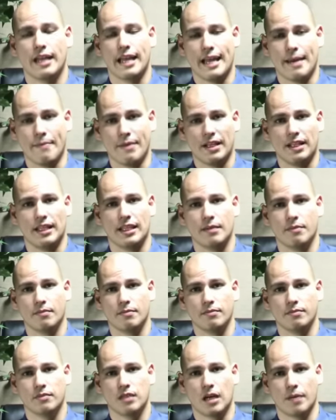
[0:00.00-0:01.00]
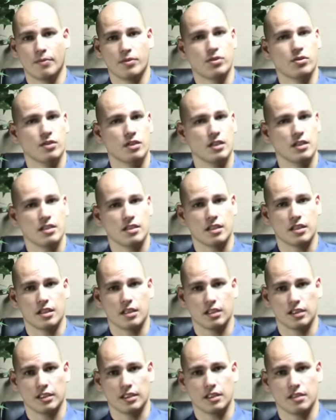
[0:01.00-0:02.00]
MLM
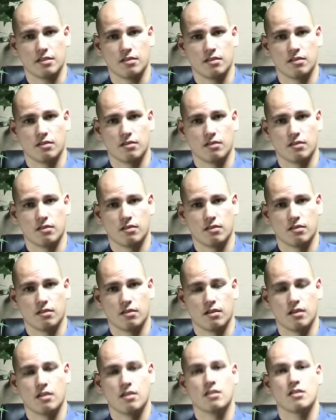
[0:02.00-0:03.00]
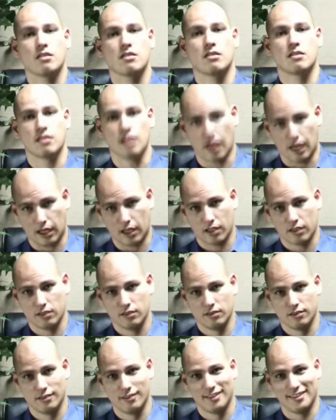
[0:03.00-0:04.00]
opportunity-seeking leads suck.
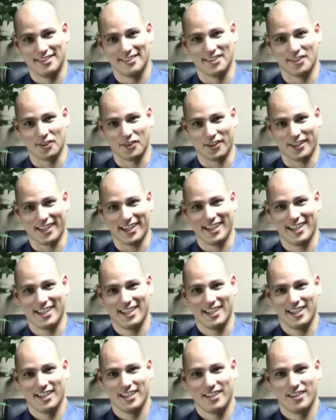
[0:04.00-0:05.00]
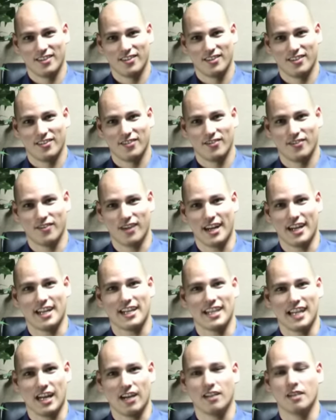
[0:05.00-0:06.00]
Okay, write
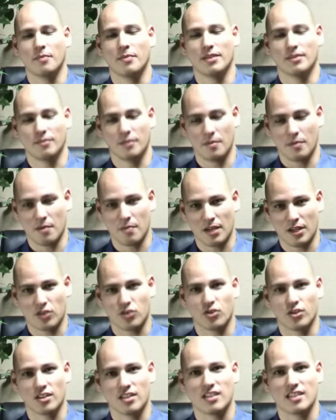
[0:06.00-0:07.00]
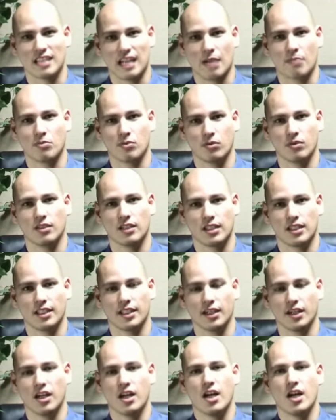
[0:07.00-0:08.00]
it down. Let me make sure this is absolutely
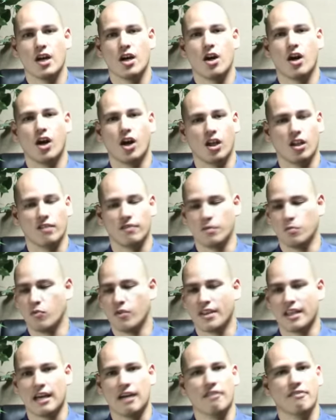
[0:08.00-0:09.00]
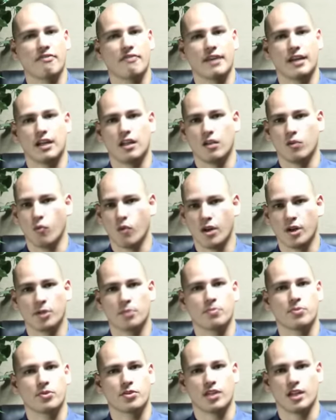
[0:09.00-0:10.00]
clear. All of them, without fail,
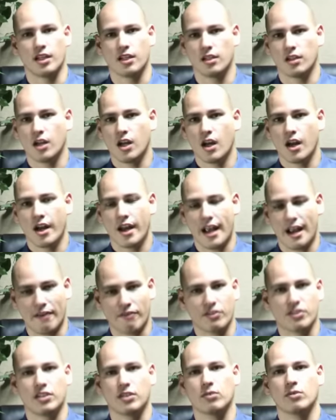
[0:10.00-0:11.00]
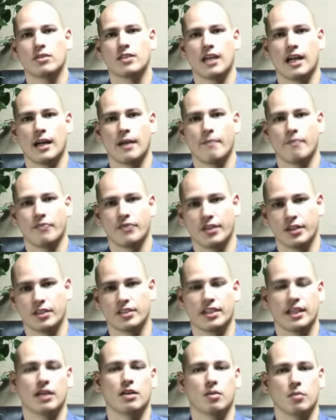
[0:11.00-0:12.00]
100%, every single time, they're
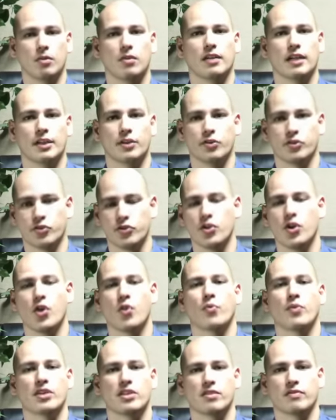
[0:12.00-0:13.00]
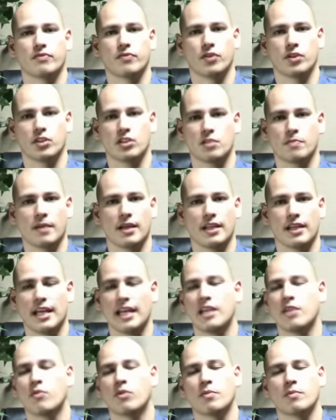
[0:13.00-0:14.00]
terrible, and there's no reason for you to spend
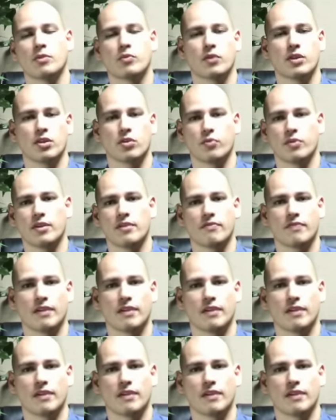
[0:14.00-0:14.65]
anywhere between $3 to